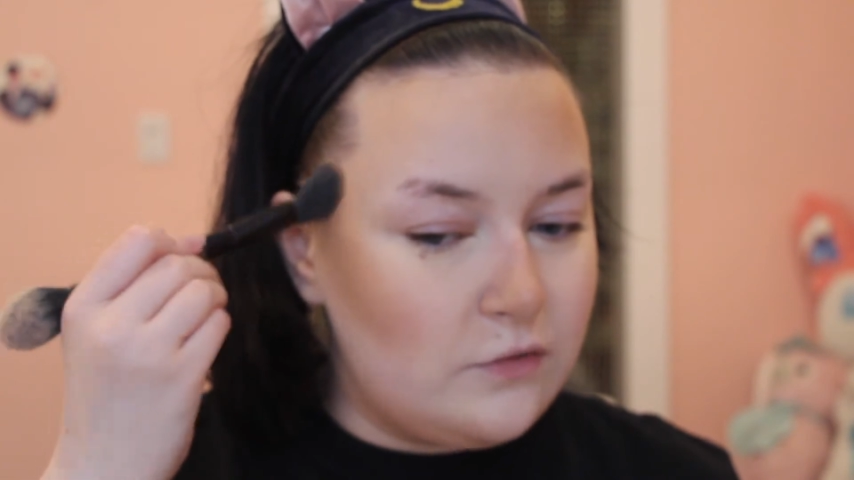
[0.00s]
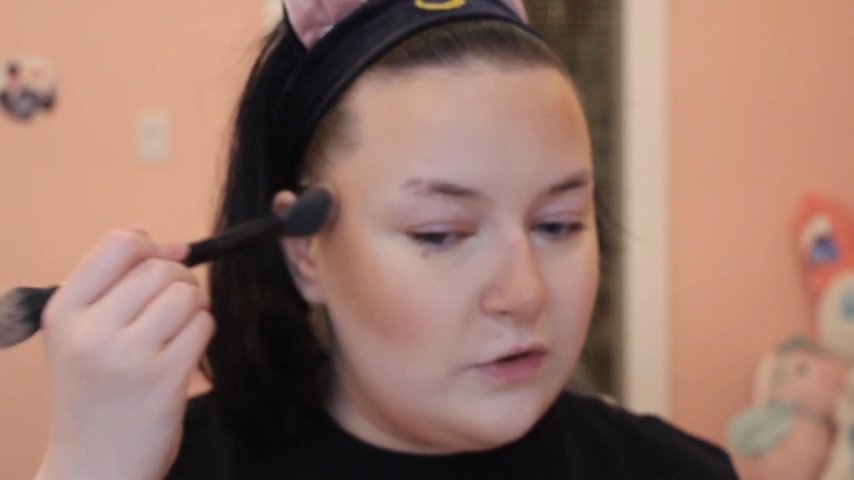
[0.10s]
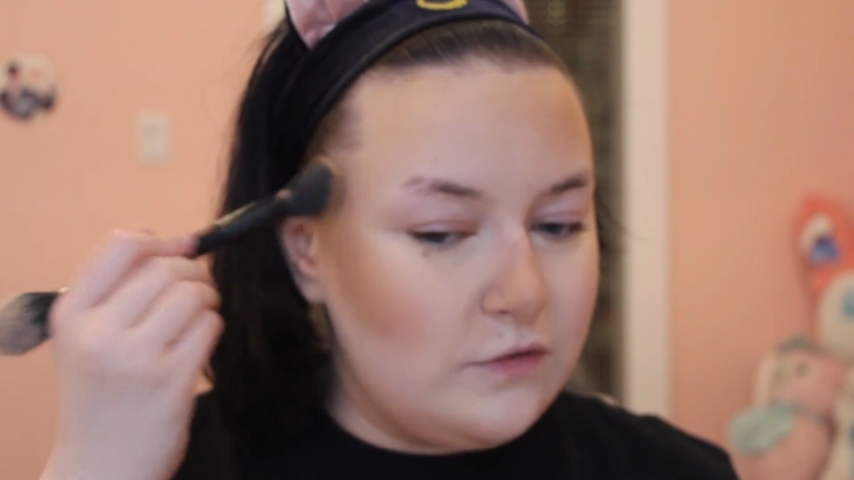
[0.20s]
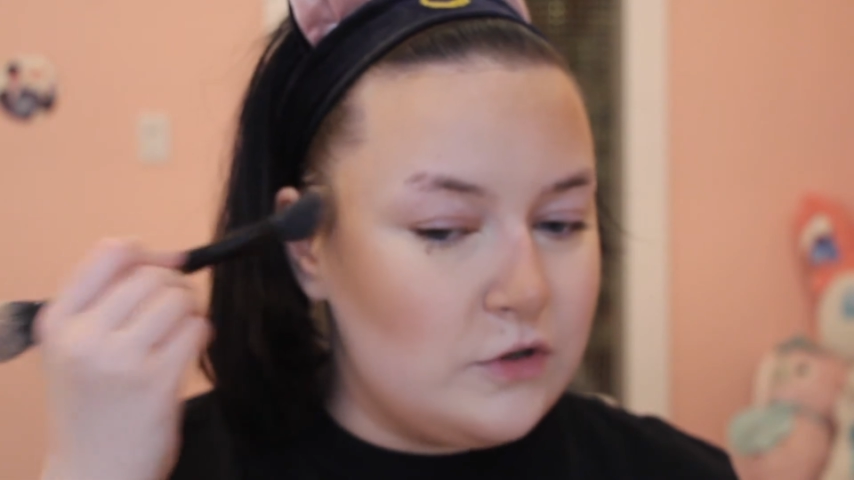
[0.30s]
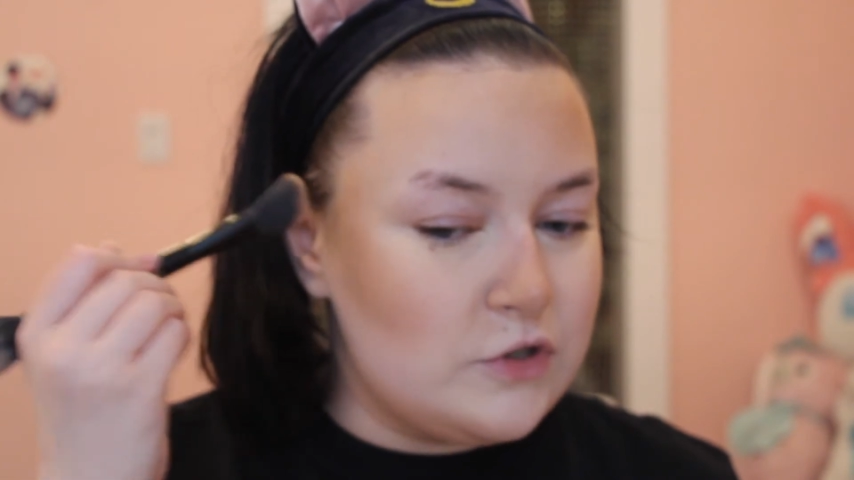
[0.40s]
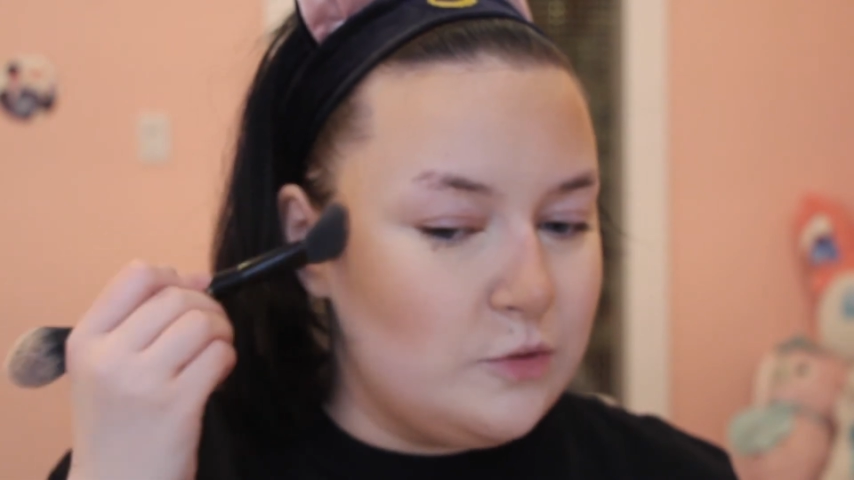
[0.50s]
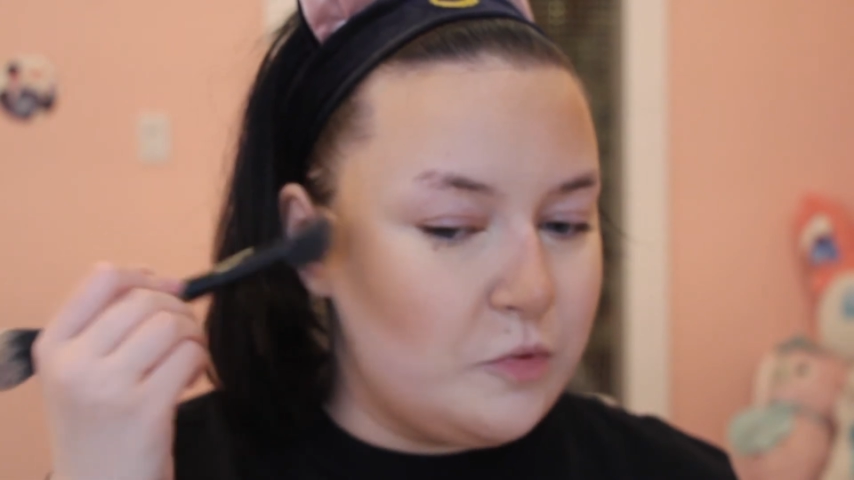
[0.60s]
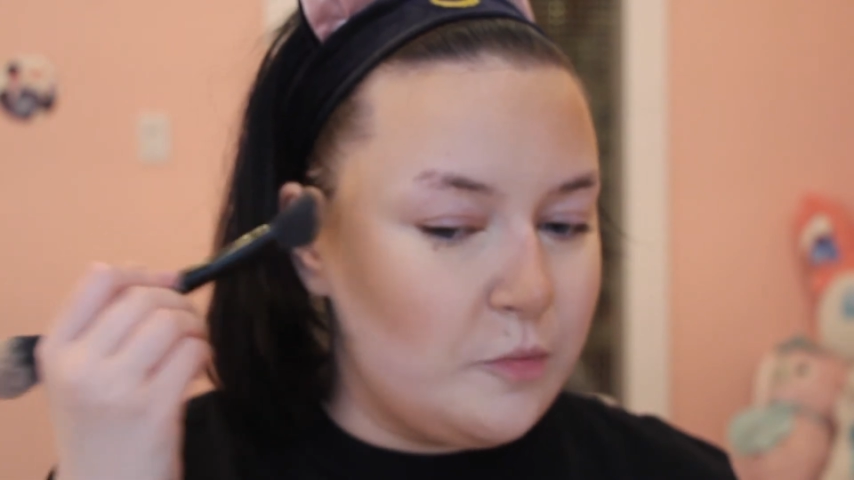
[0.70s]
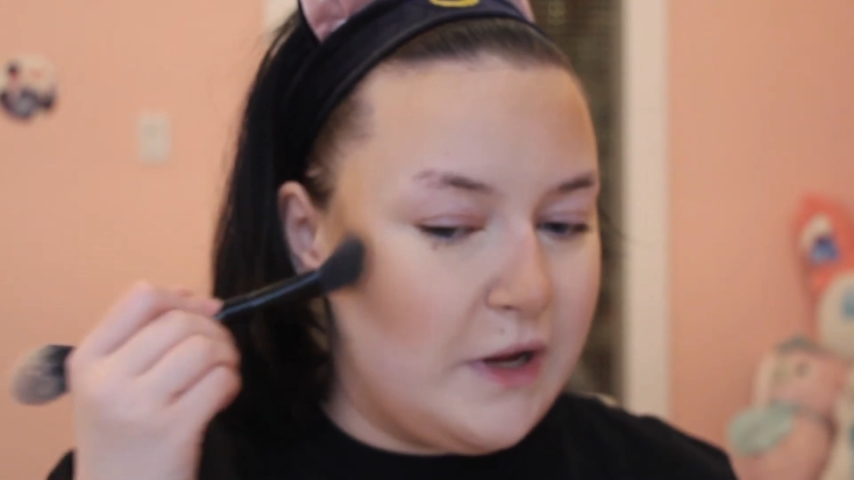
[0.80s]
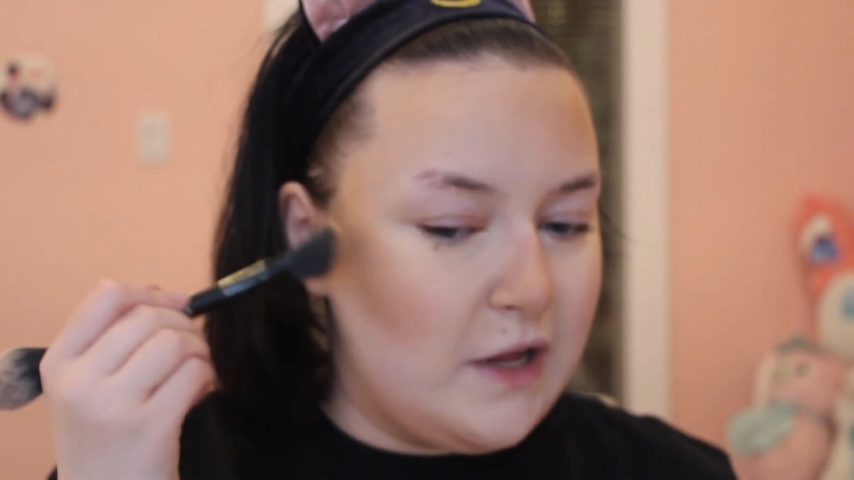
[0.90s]
for if you're
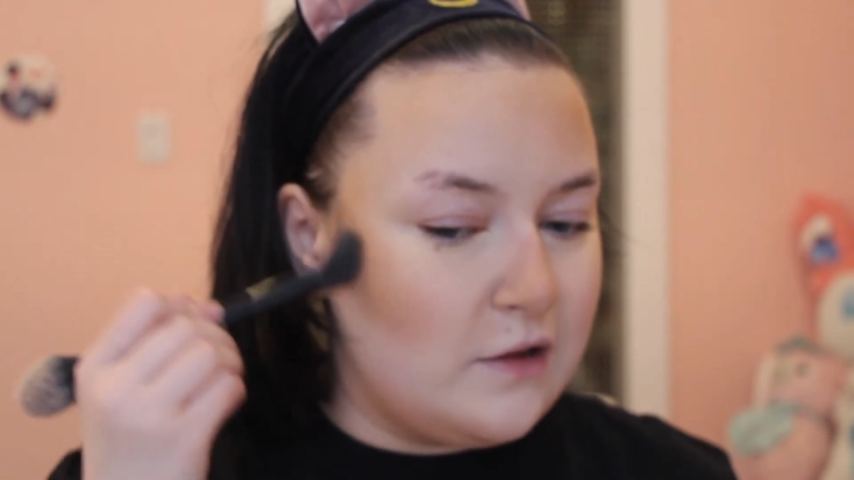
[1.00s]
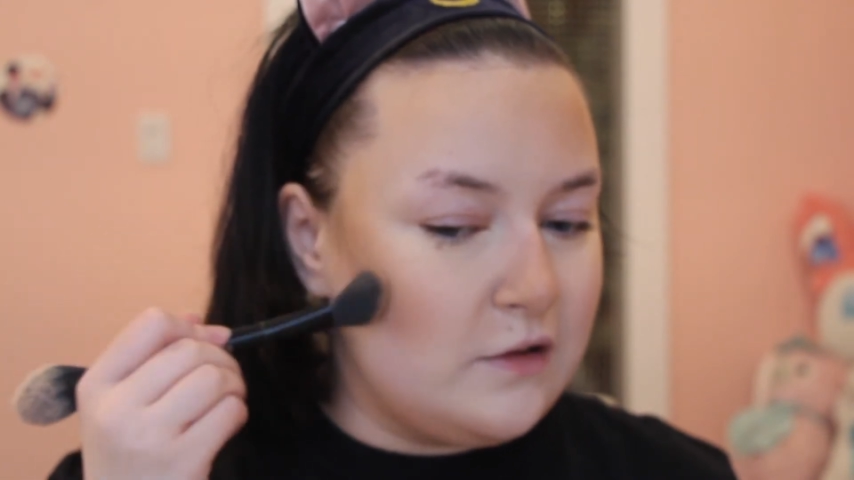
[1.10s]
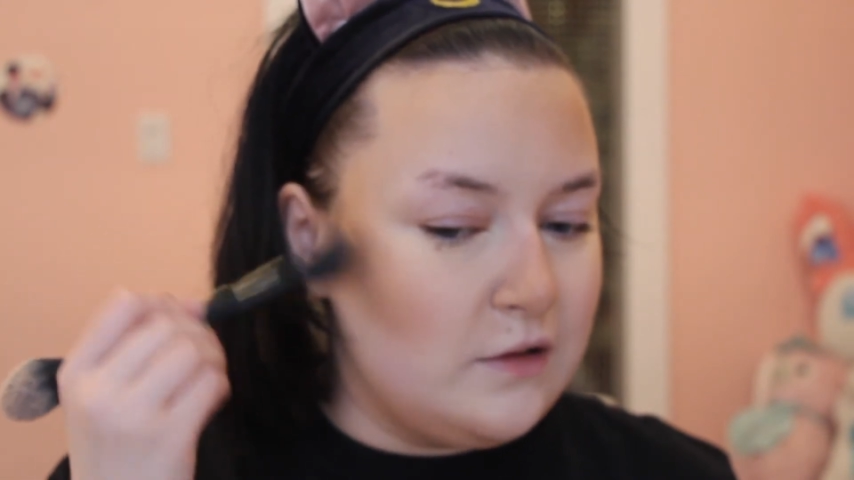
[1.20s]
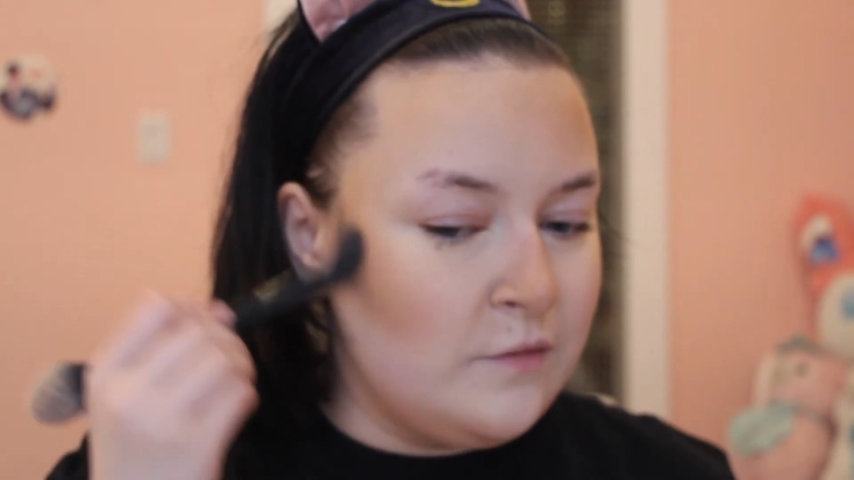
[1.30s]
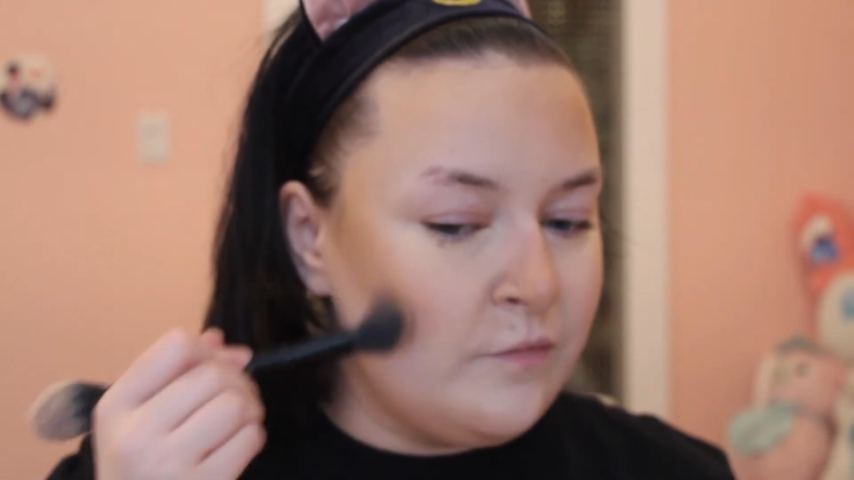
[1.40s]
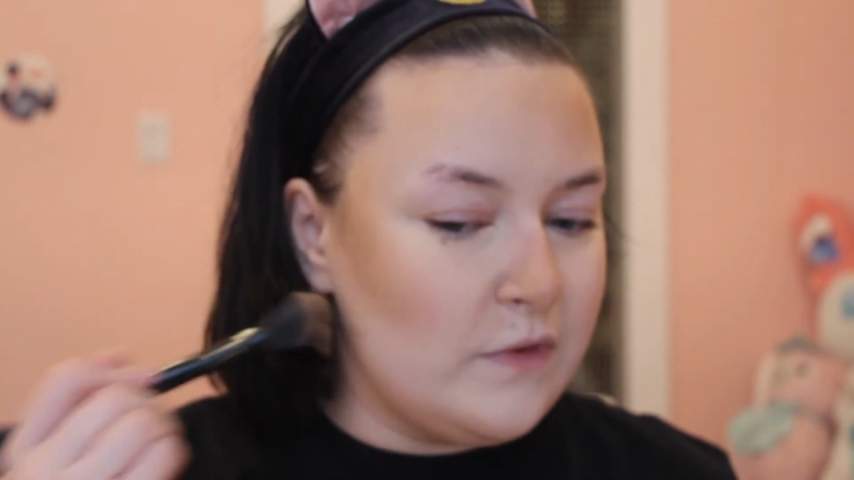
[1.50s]
super pale